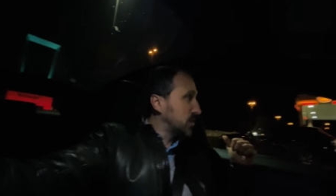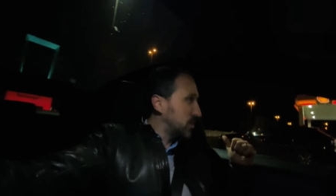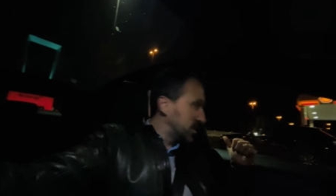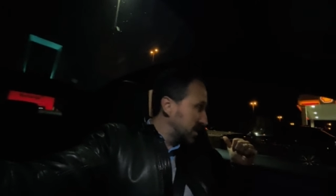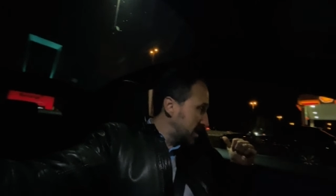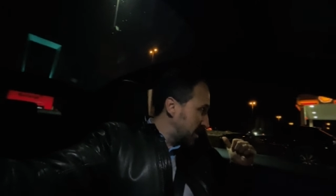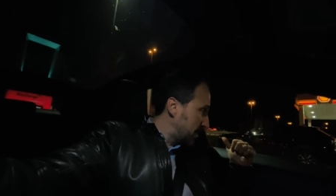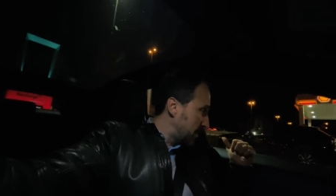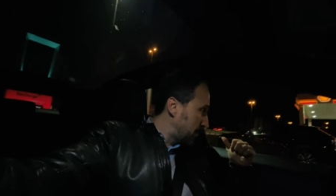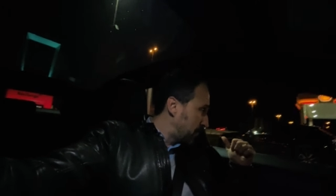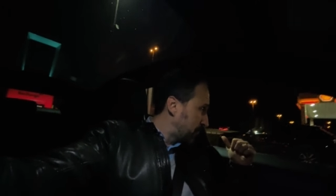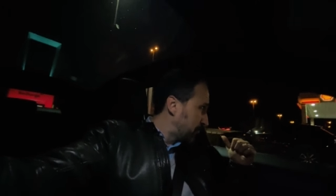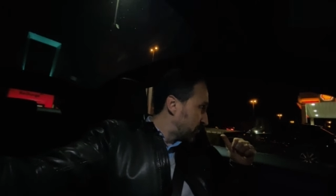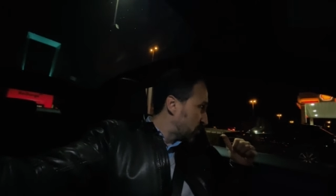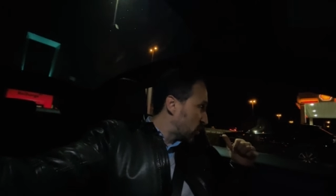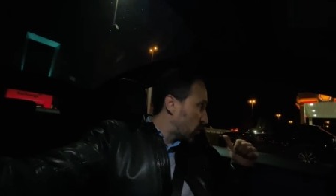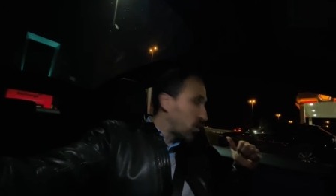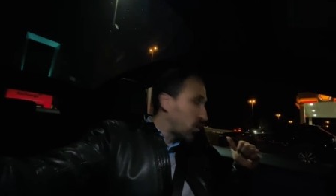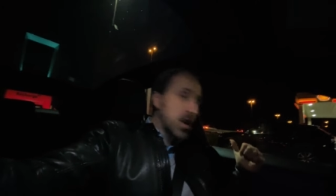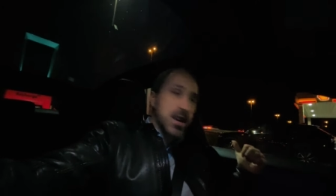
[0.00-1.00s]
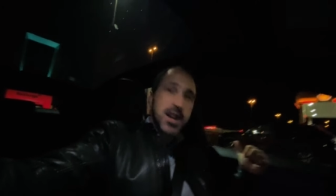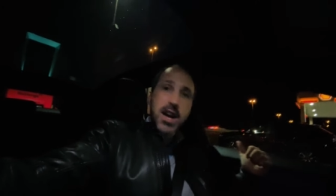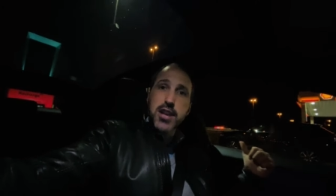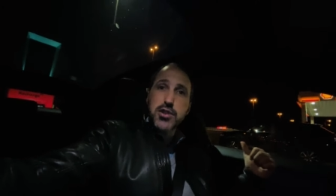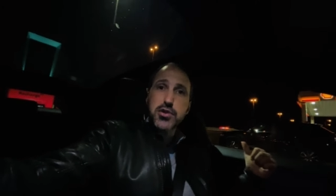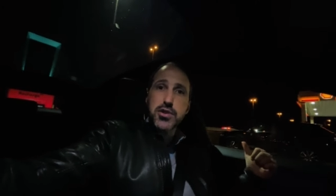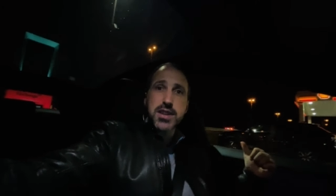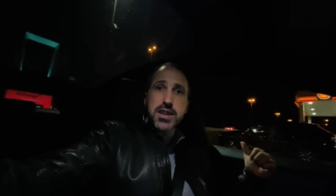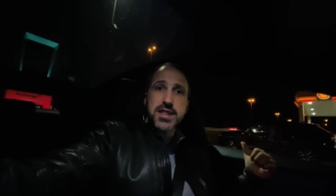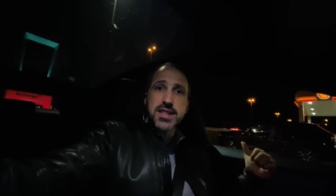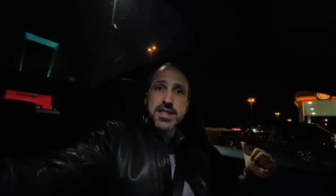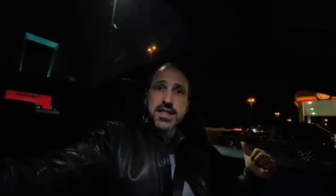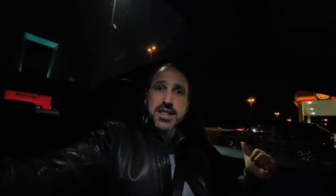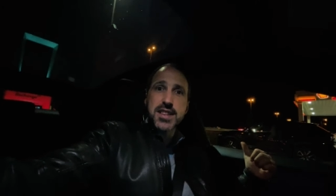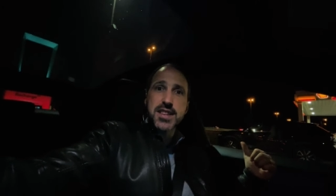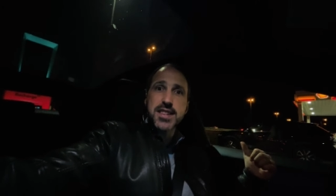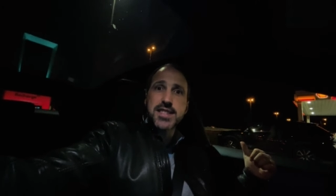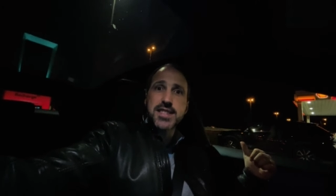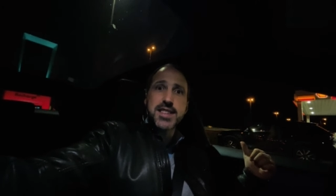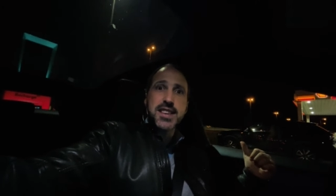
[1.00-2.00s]
only
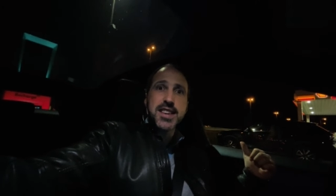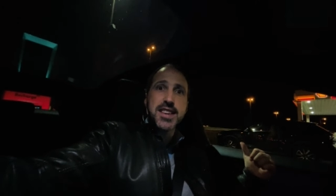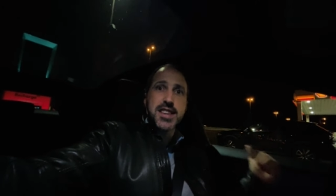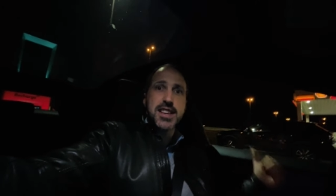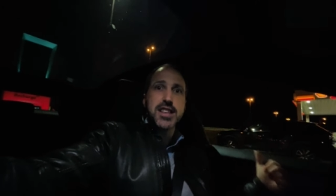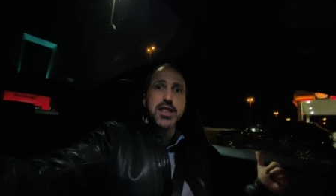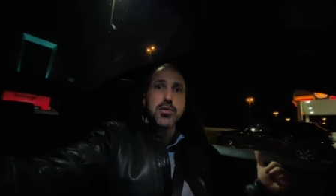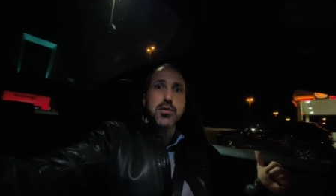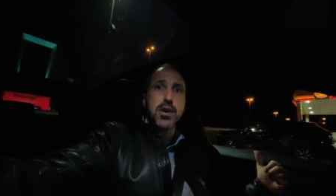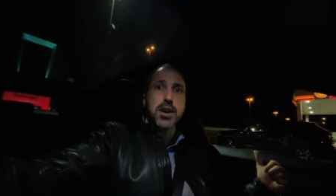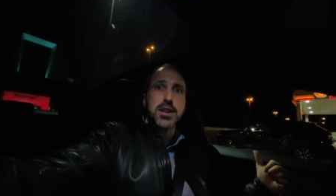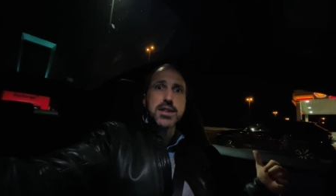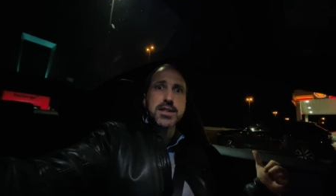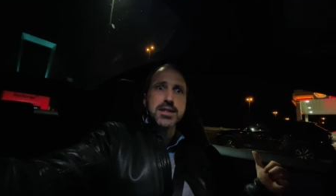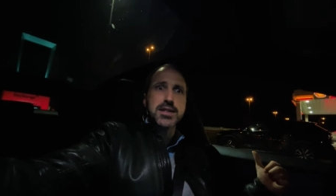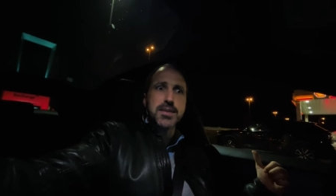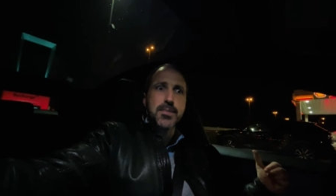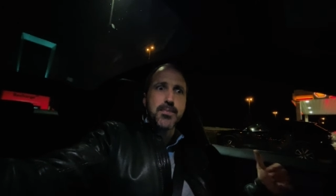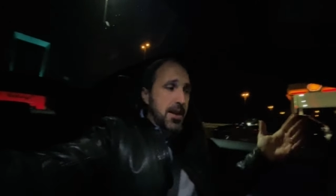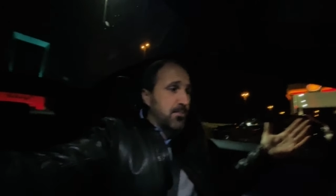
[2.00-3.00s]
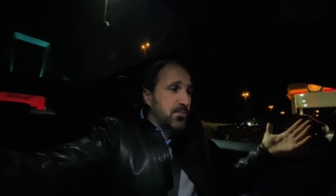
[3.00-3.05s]
160 kilowatts.